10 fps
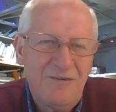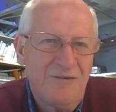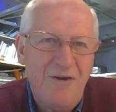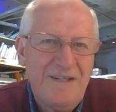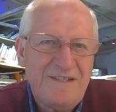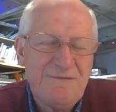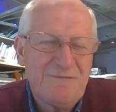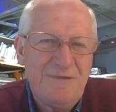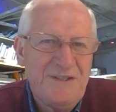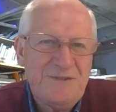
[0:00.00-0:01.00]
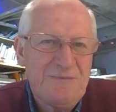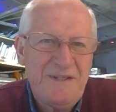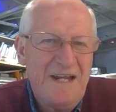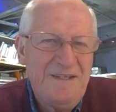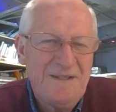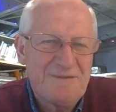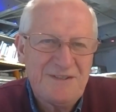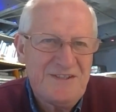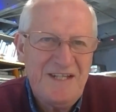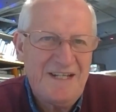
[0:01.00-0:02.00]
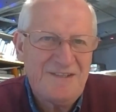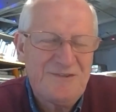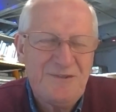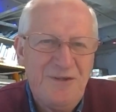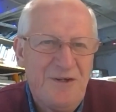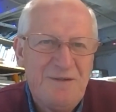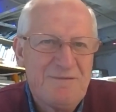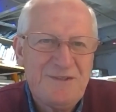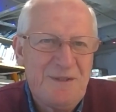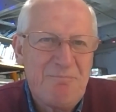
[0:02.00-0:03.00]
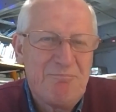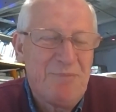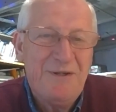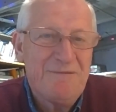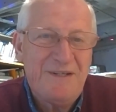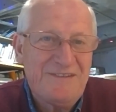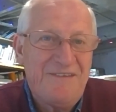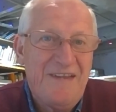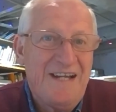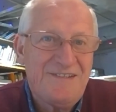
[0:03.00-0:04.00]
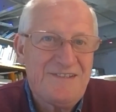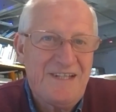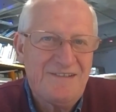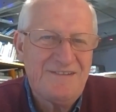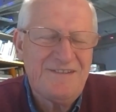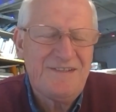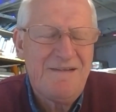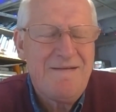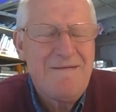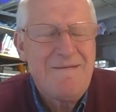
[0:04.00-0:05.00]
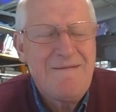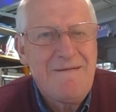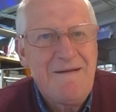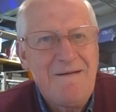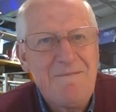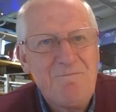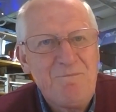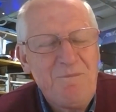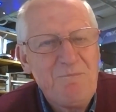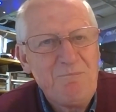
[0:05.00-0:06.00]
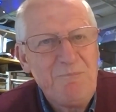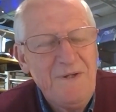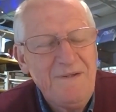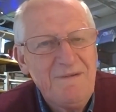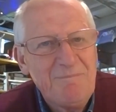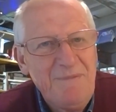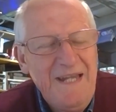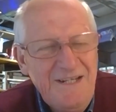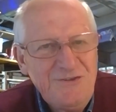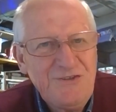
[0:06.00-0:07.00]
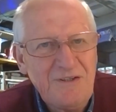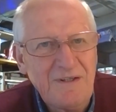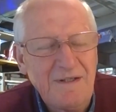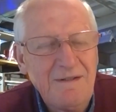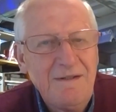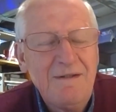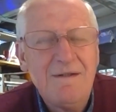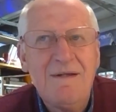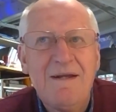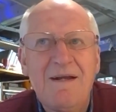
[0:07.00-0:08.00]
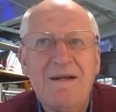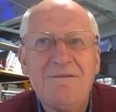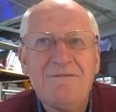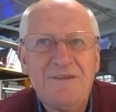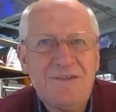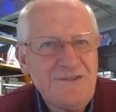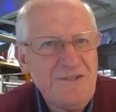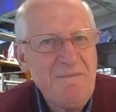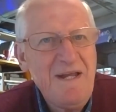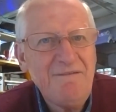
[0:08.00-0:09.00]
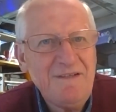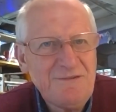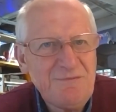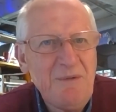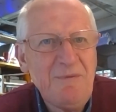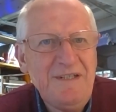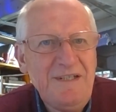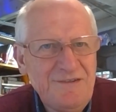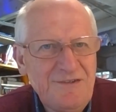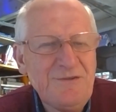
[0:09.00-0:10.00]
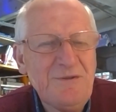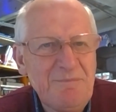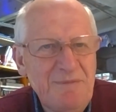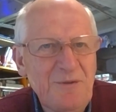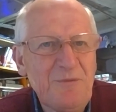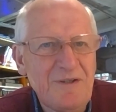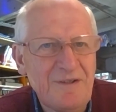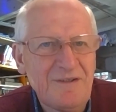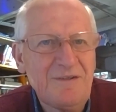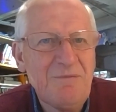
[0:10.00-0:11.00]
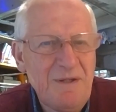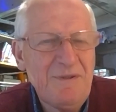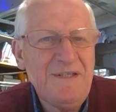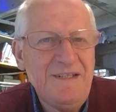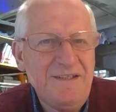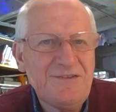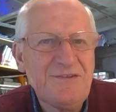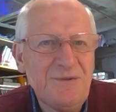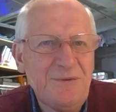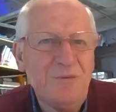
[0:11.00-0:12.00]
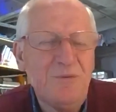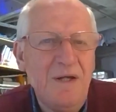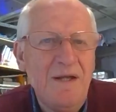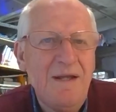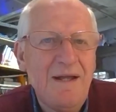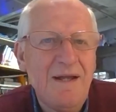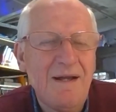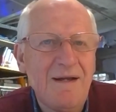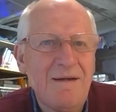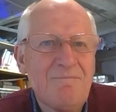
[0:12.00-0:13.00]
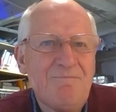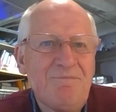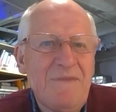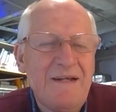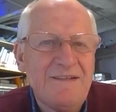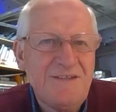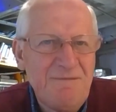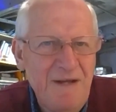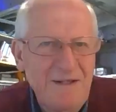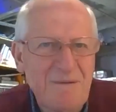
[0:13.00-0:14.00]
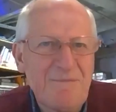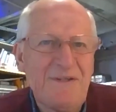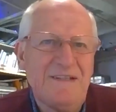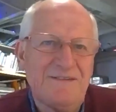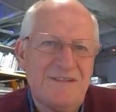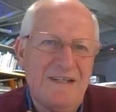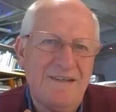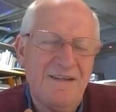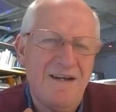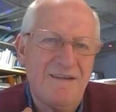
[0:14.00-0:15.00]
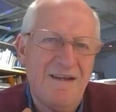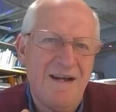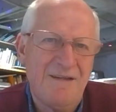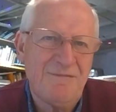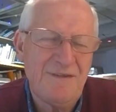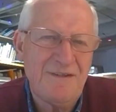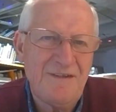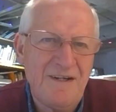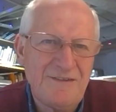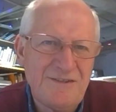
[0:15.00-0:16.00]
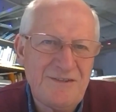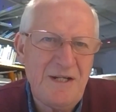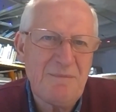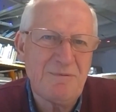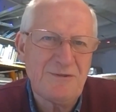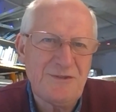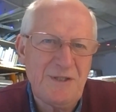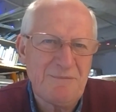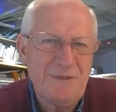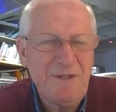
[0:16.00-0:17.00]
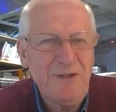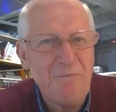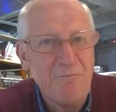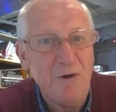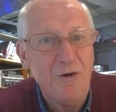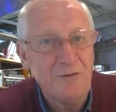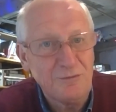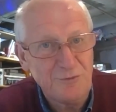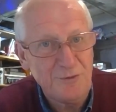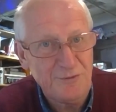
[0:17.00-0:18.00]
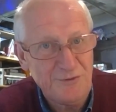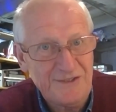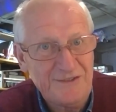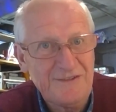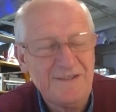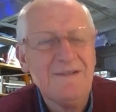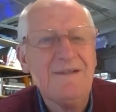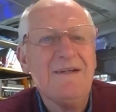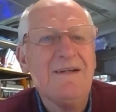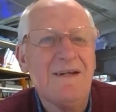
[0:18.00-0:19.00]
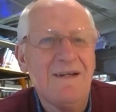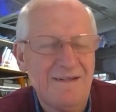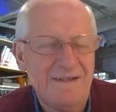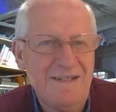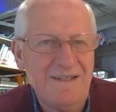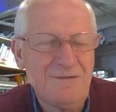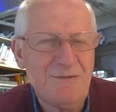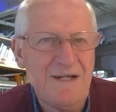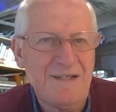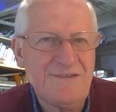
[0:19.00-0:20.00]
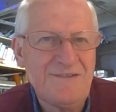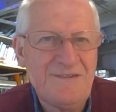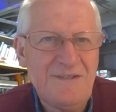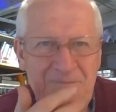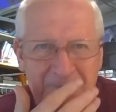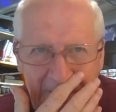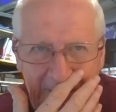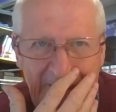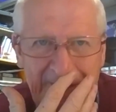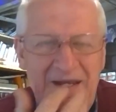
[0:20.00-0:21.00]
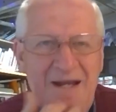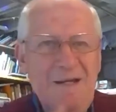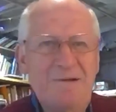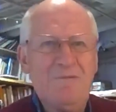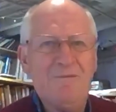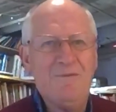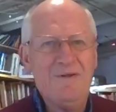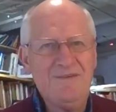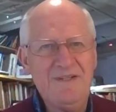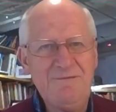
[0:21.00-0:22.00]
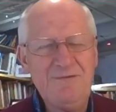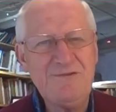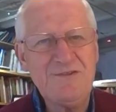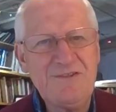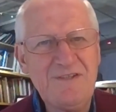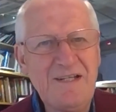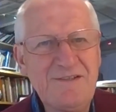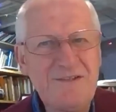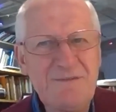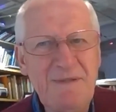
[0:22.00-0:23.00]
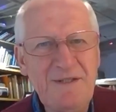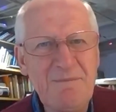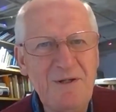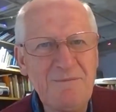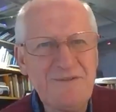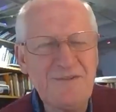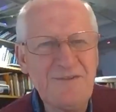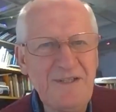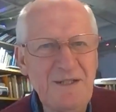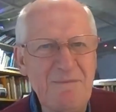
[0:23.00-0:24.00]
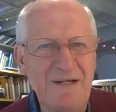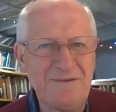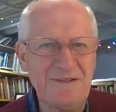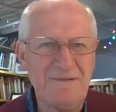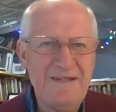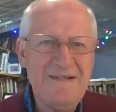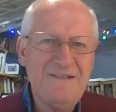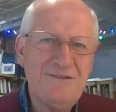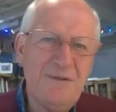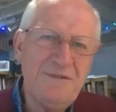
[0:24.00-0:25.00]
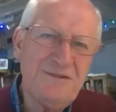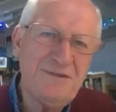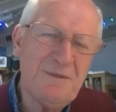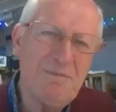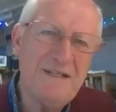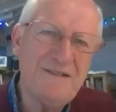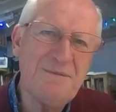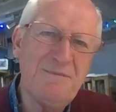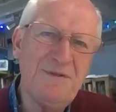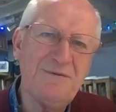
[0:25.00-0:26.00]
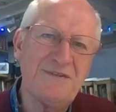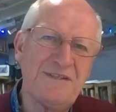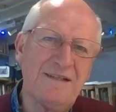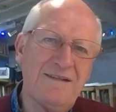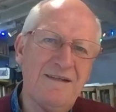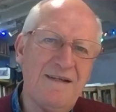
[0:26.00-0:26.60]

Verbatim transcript: God hasn't finished with any of us yet, so none of us are perfect in that sense. Um, but but actually, uh, there are some areas where we need to do a bit of work, where we need to um, develop things in our life and in our discipleship to become more rooted uh, in Christ. And I wonder if you would just like to spend a moment to think about it. Tony's going to play some music.